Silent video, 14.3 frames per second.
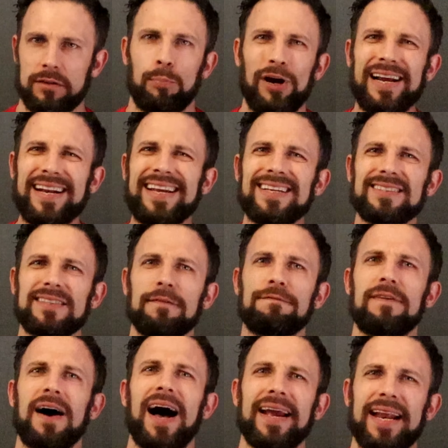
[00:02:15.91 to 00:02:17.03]
Branding is
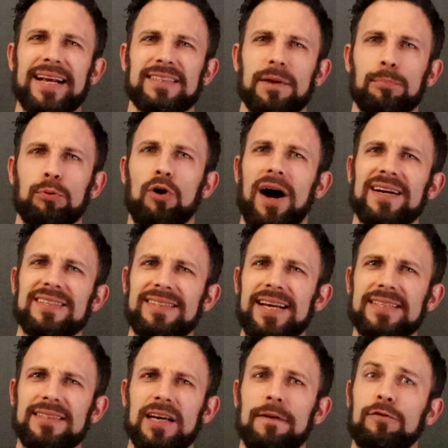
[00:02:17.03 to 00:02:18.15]
defined as the
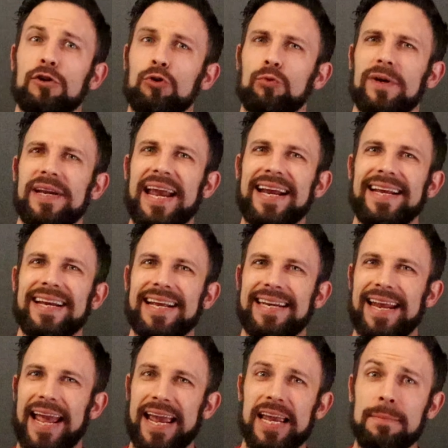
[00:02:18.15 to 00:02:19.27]
process of creating a
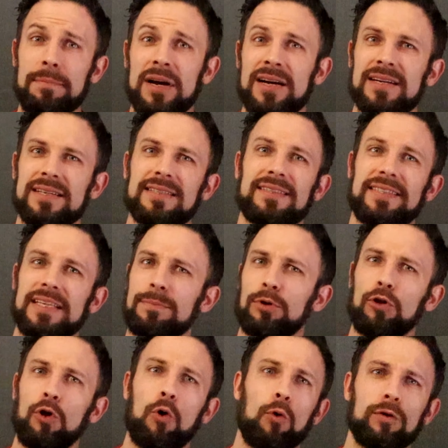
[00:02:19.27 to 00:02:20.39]
name,
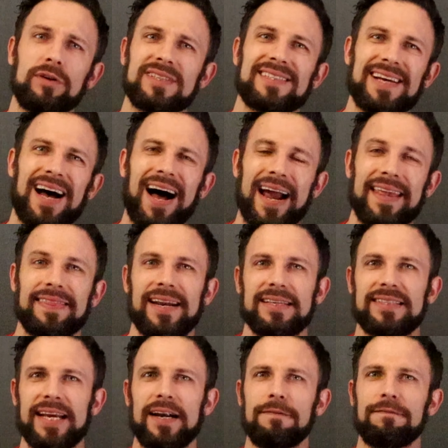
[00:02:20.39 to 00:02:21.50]
symbol, or design that
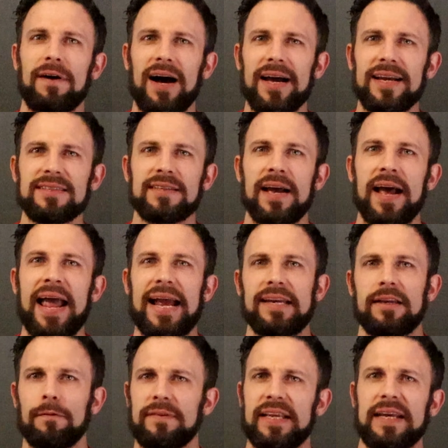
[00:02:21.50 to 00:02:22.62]
identifies
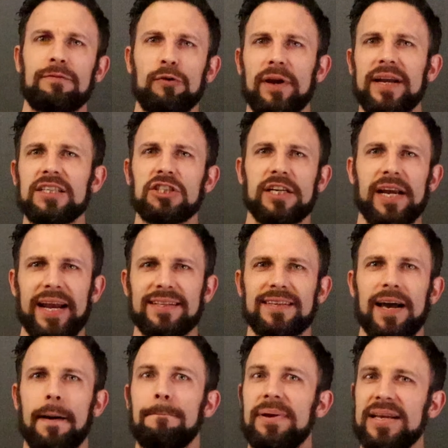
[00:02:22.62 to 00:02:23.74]
and differentiates
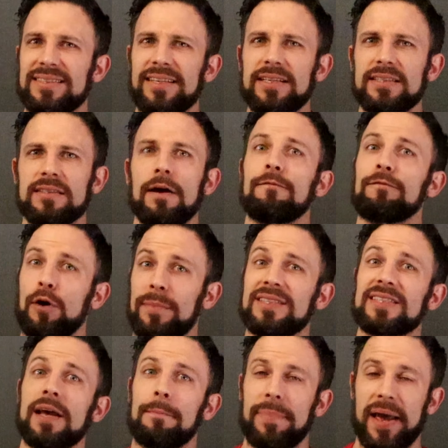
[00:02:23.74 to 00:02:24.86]
a business from
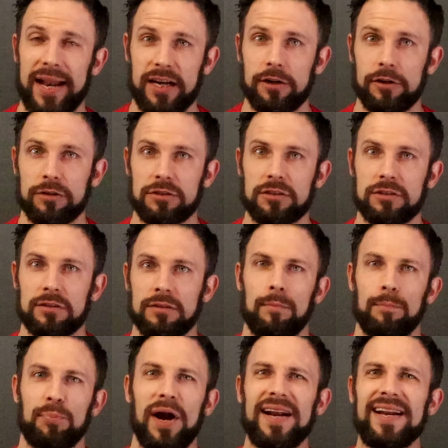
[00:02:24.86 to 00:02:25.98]
its competitors.
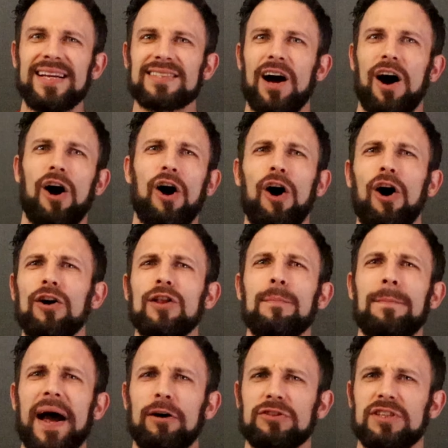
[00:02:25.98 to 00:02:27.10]
Branding is all
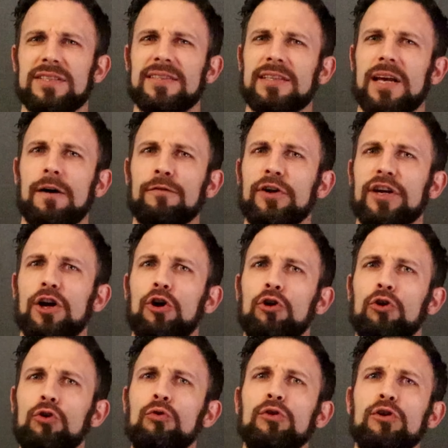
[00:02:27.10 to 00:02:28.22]
about discovering
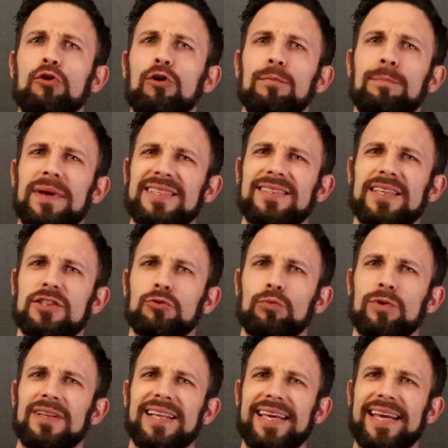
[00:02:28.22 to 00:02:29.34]
who your business
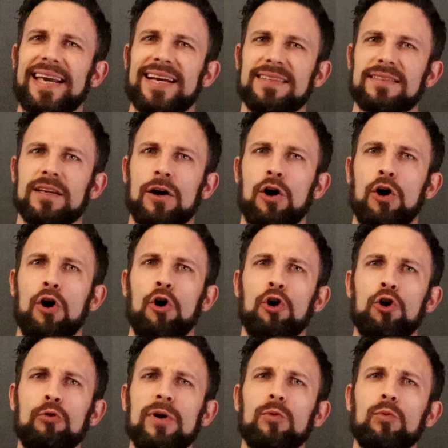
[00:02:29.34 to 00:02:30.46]
really is,
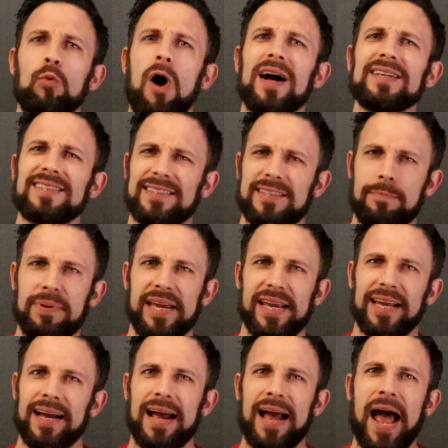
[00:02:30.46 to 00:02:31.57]
who it wants to
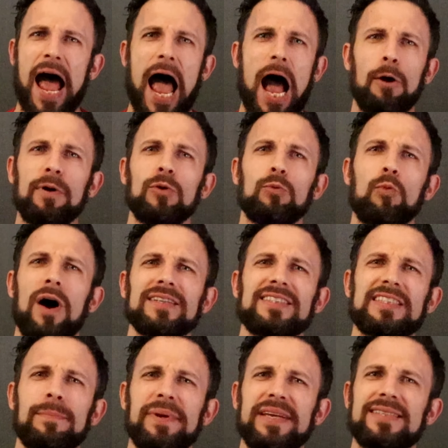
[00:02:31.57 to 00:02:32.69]
be, how it
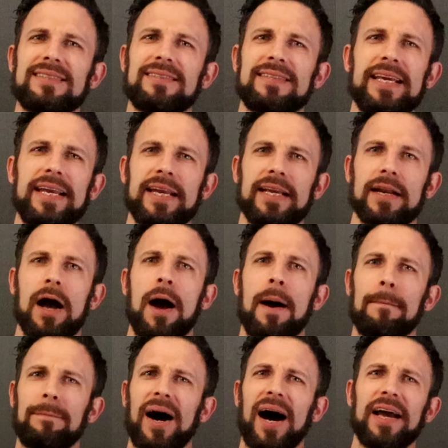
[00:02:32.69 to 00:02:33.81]
wants to be seen
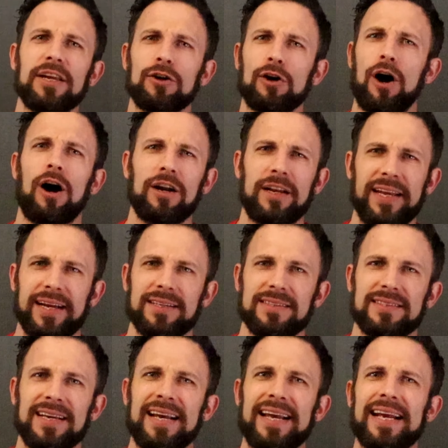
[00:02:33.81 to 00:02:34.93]
by your
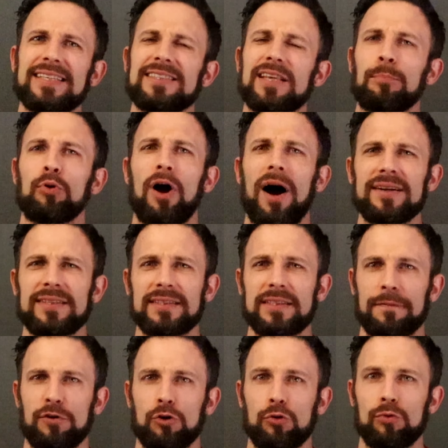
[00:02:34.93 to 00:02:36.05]
audience, it's the process
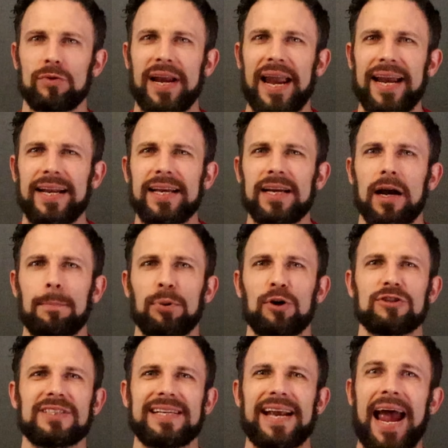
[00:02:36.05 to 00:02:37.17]
of creating a
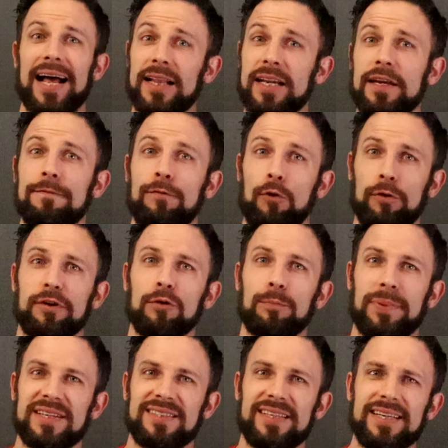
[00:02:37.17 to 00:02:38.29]
personality for your
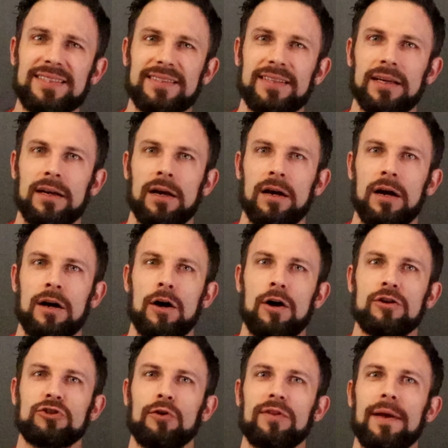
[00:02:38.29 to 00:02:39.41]
business
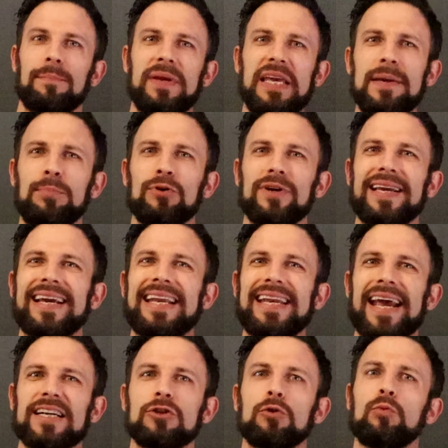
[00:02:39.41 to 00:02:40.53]
so that people can
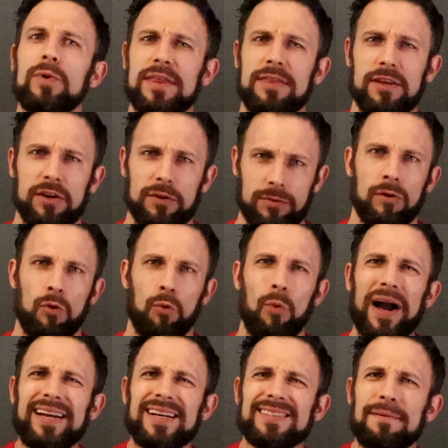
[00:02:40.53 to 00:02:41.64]
connect with you.
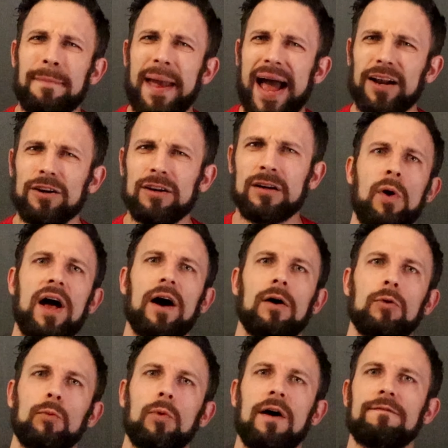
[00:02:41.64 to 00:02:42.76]
Why does it matter? Well,
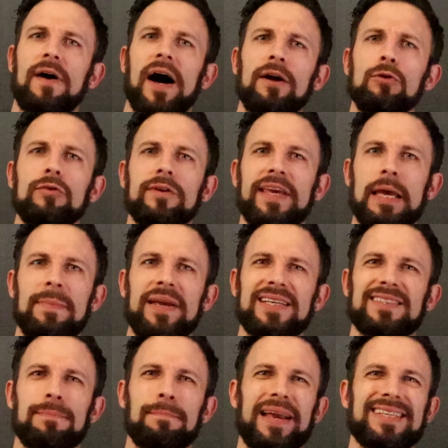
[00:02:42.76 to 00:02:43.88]
while viral
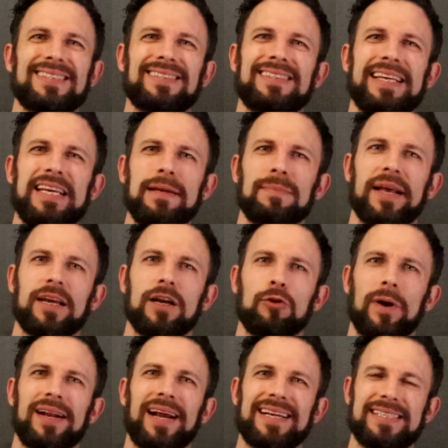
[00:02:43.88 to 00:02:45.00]
gimmicks may seem like a
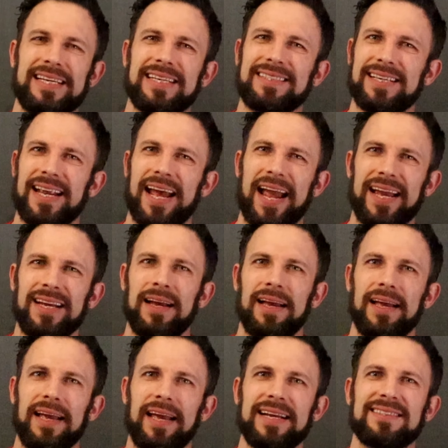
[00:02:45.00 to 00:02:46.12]
great idea today,
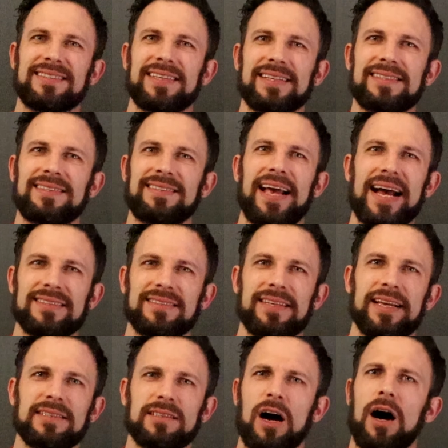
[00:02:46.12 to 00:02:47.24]
its success
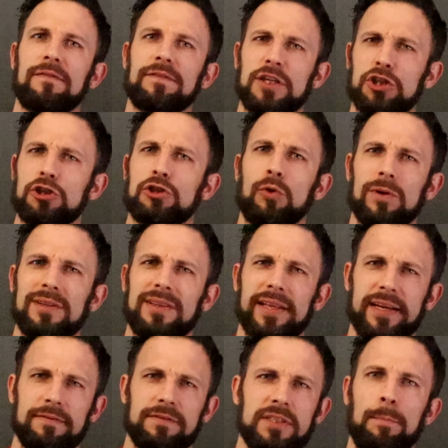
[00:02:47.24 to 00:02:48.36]
is often
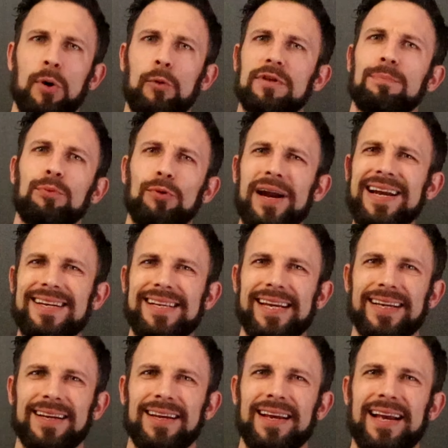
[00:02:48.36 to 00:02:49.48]
short-lived. But with
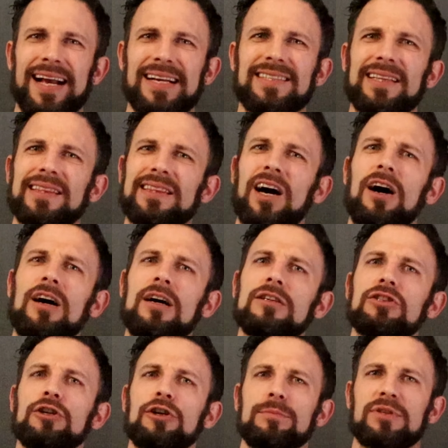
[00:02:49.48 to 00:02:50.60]
branding, it's a
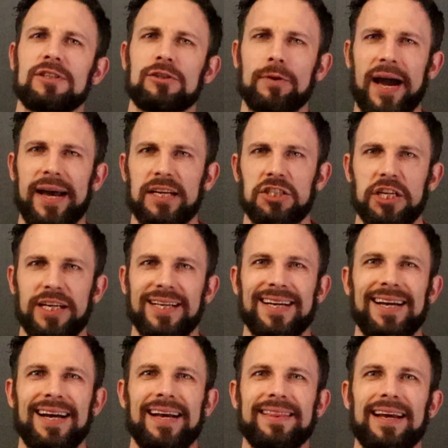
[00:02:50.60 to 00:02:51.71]
long-term strategy
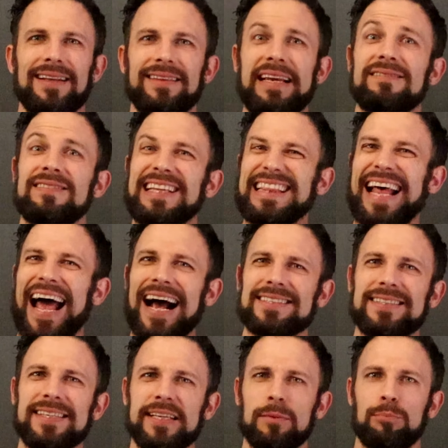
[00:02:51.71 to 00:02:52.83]
that leaves a
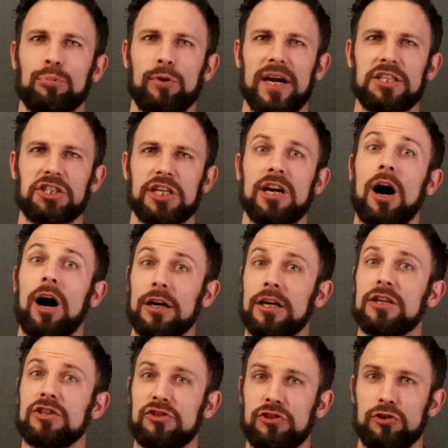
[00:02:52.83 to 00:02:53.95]
lasting impression on
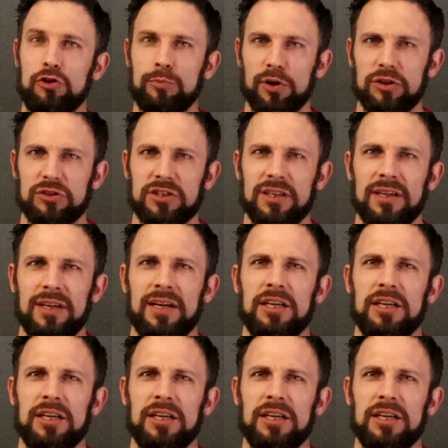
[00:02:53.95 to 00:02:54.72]
consumers.